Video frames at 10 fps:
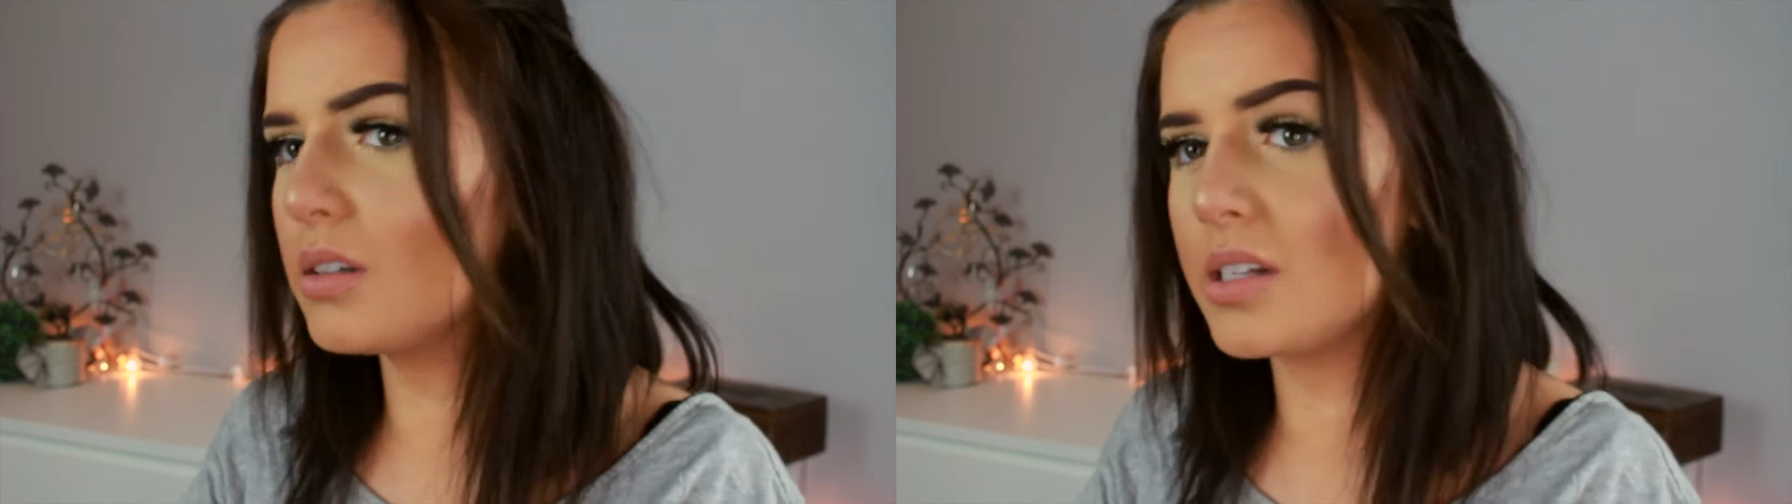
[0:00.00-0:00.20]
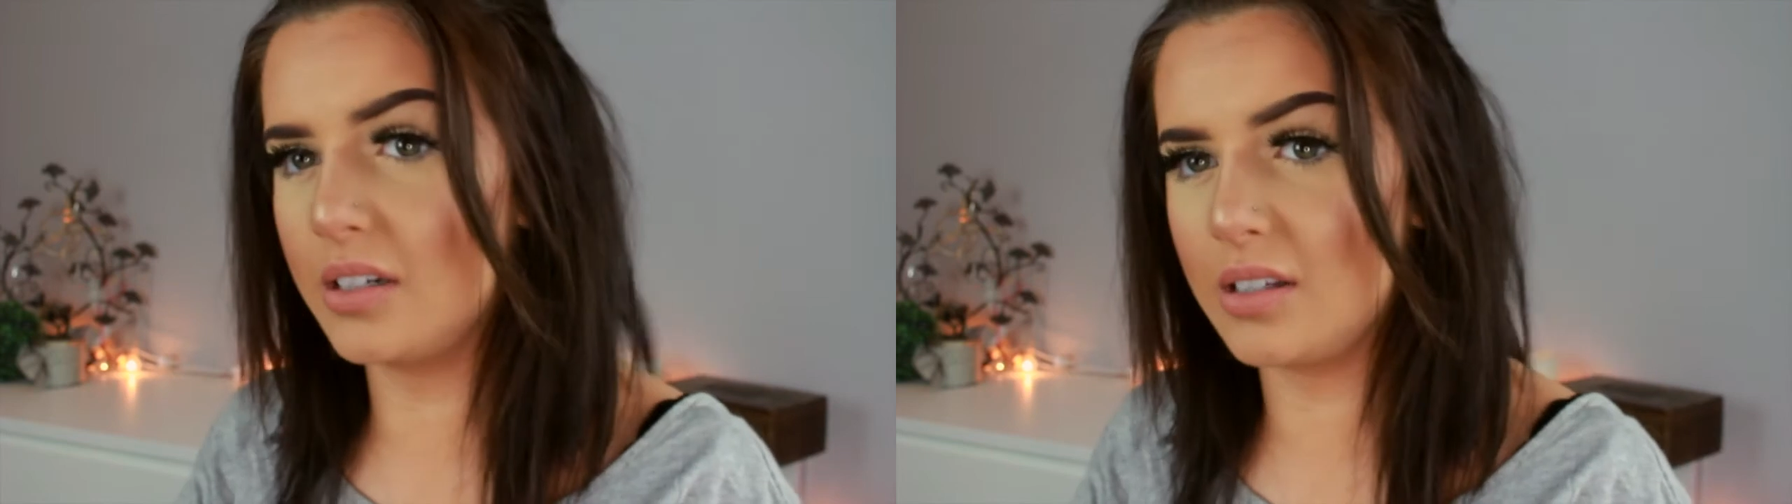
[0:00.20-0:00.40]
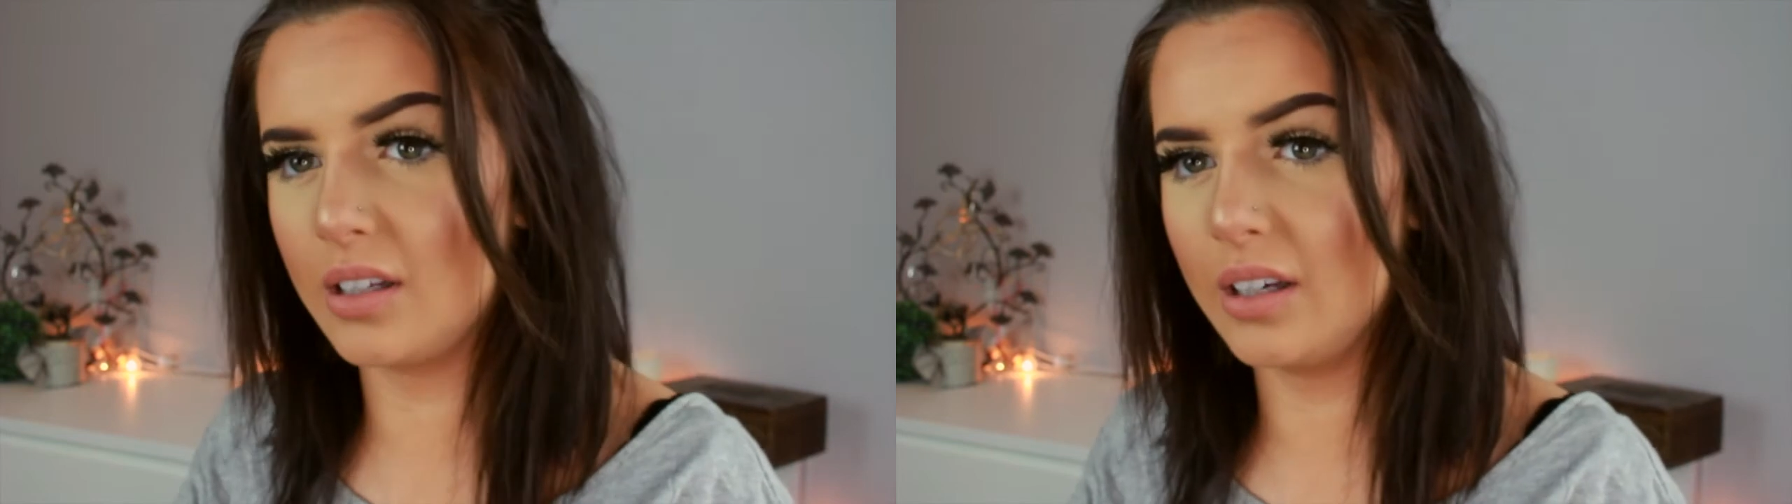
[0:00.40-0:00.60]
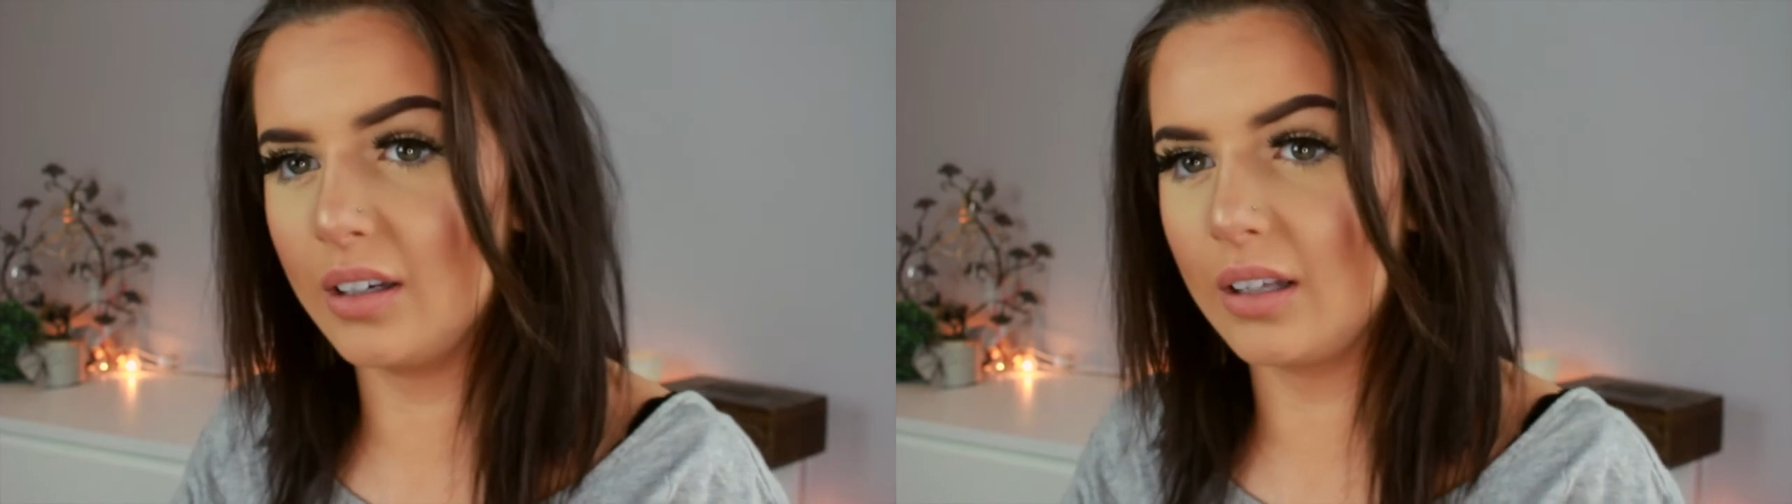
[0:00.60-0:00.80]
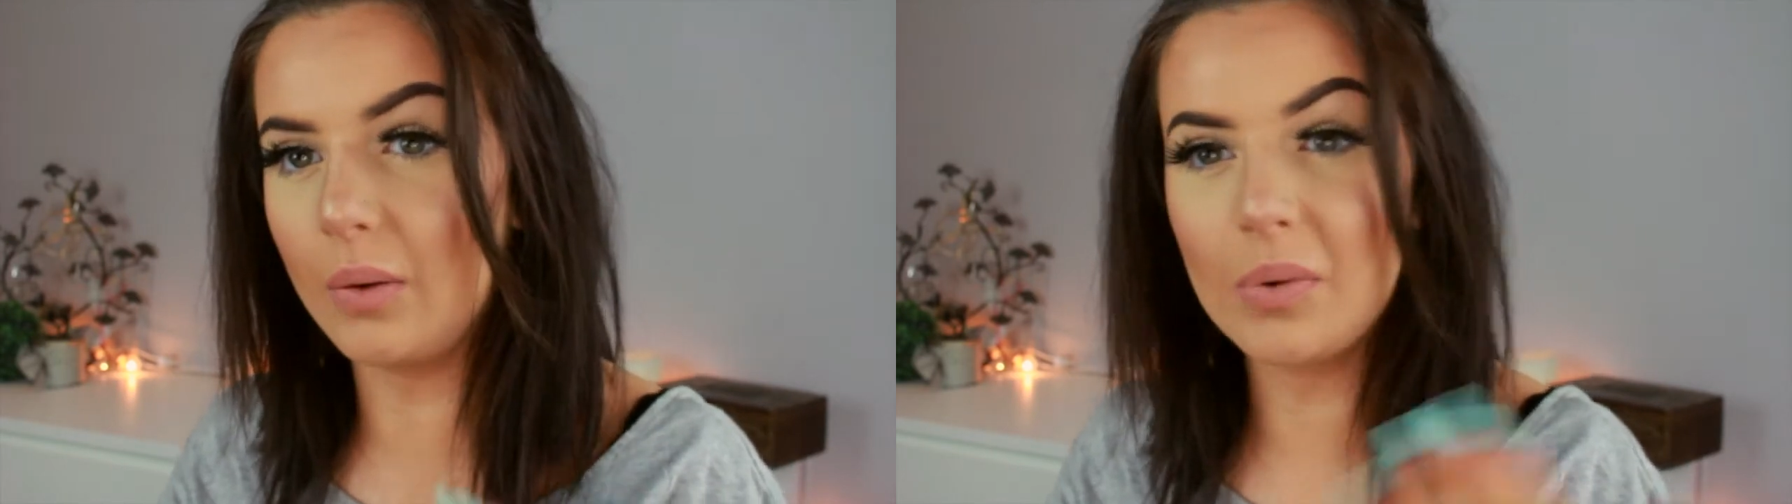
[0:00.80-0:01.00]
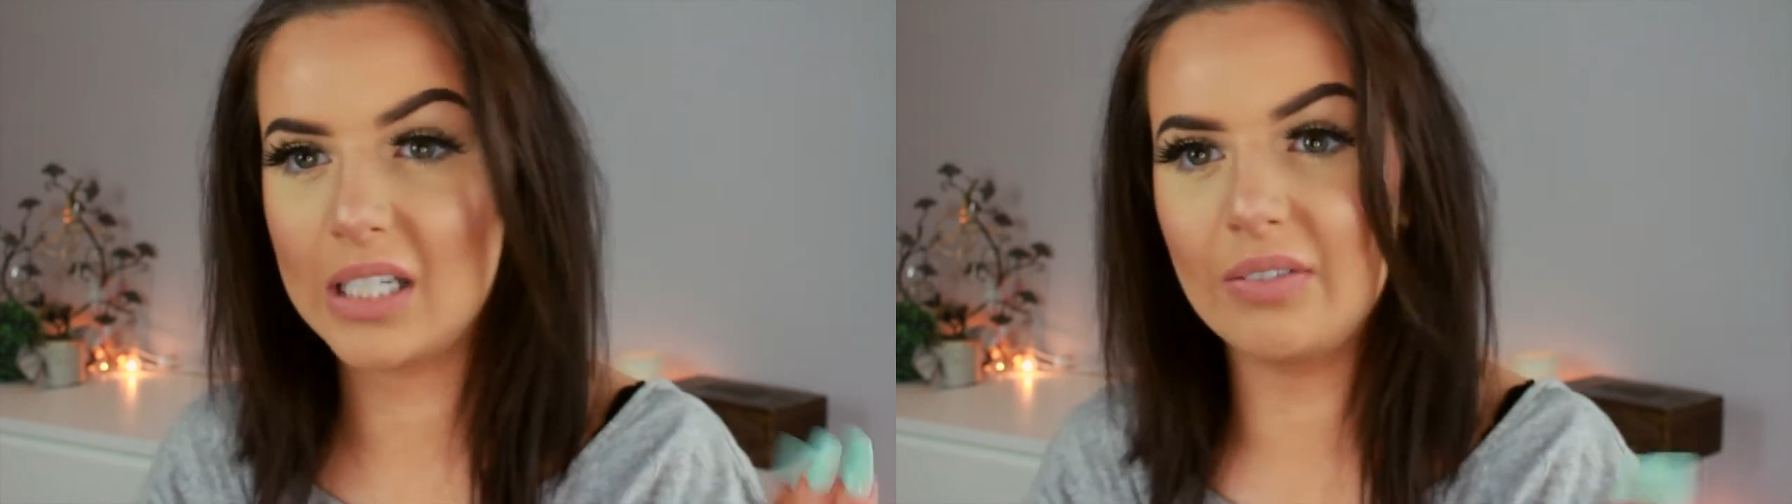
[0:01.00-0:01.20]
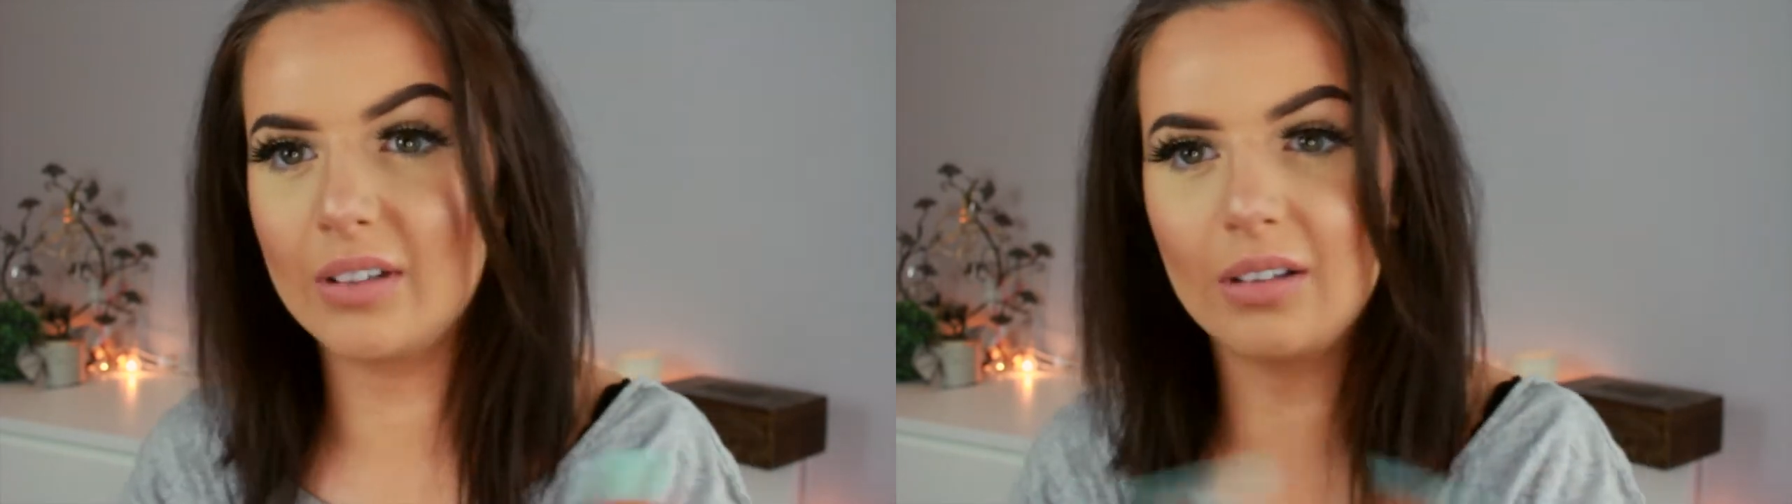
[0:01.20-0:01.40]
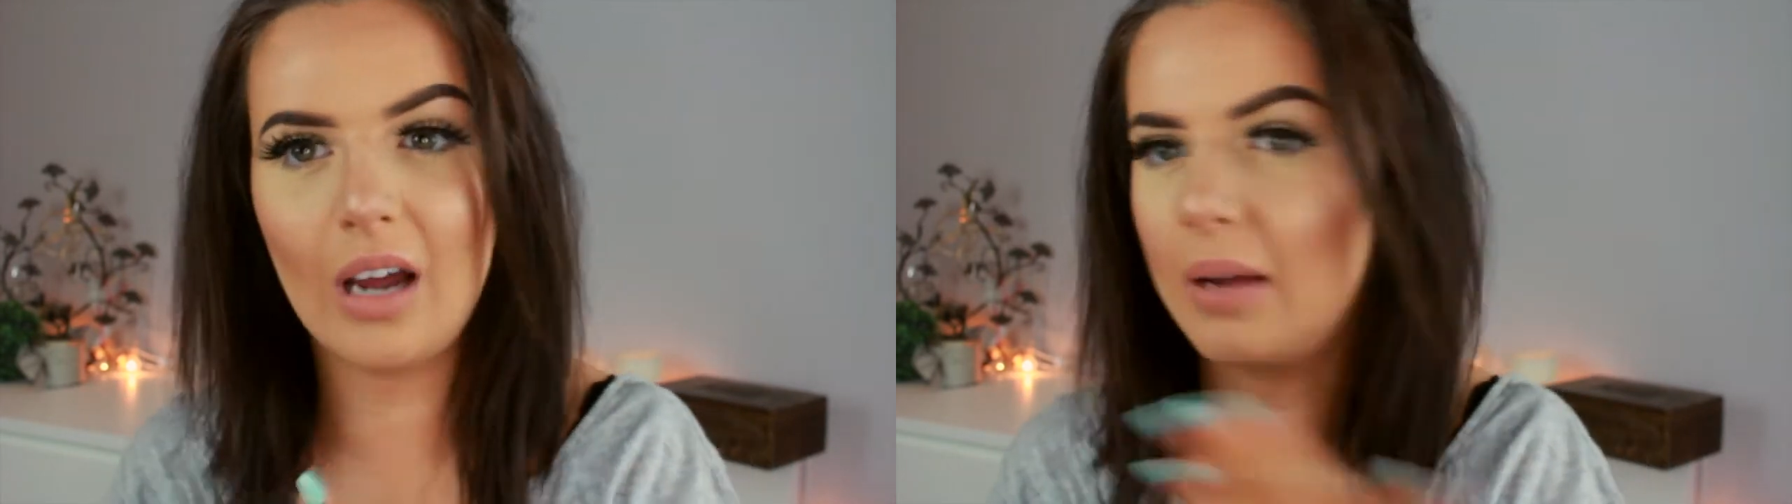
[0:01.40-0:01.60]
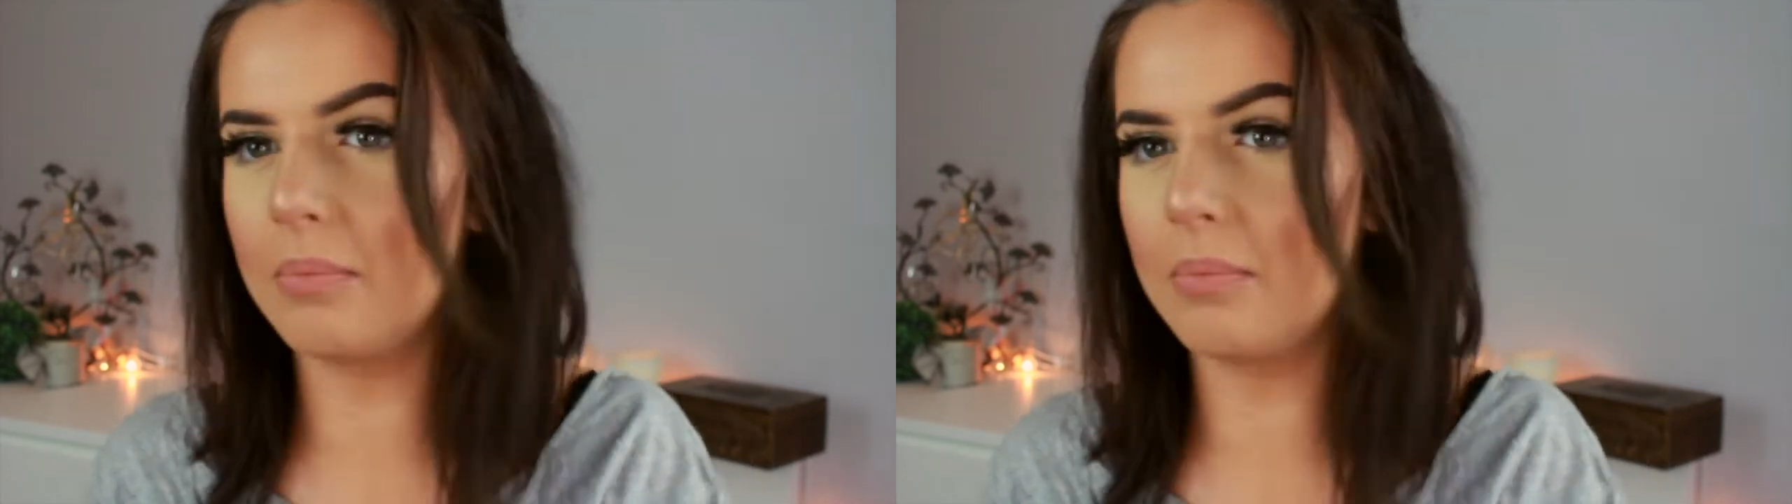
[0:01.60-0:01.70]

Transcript: Seriously, that wasn't even,